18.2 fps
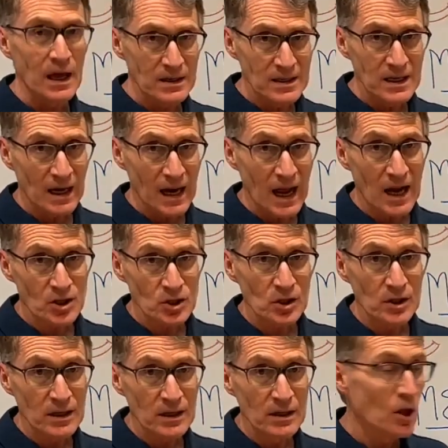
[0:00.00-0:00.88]
did
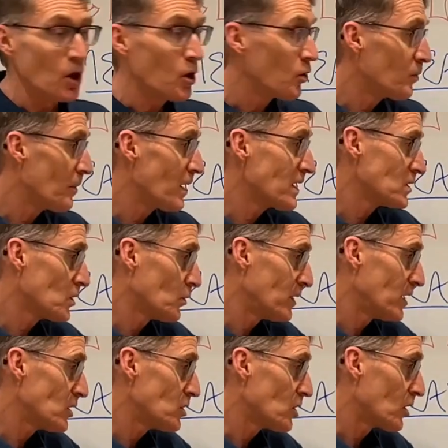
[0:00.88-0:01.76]
actually load muscle
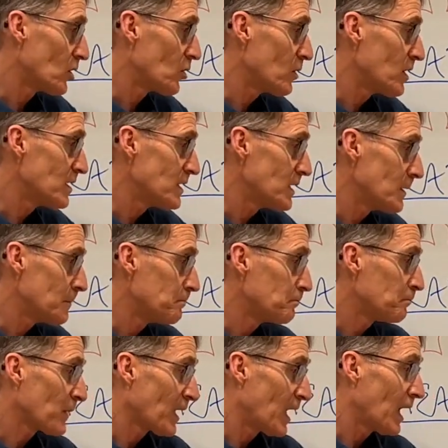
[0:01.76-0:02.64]
when they took creatine.
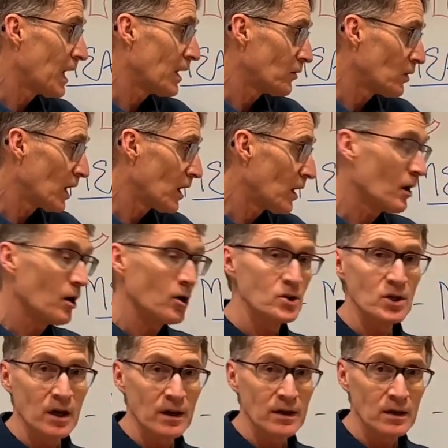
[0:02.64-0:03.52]
And I'll
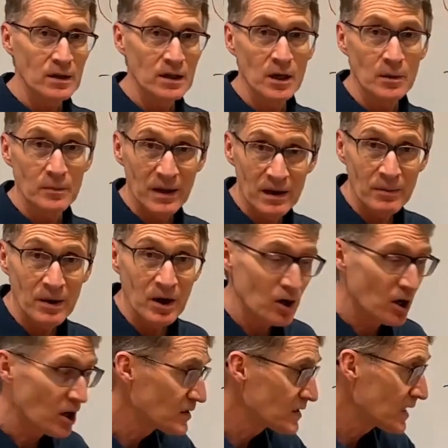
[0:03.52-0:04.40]
tell you a little bit
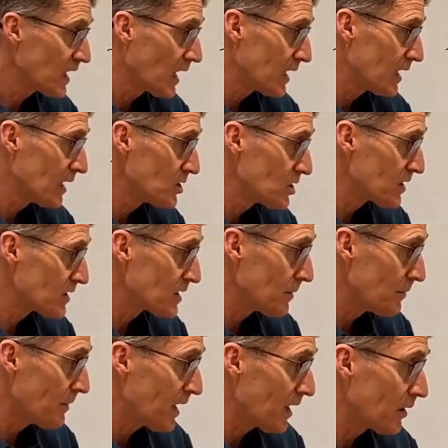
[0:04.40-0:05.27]
about our study in just
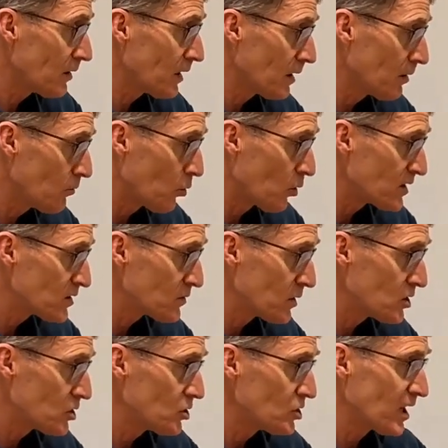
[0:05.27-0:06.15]
a minute in boys
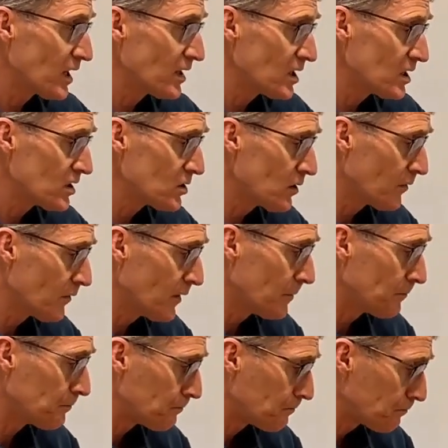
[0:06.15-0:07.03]
with Duchenne
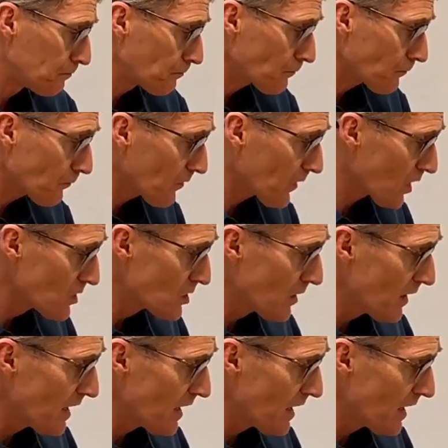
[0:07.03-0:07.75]
dystrophy. So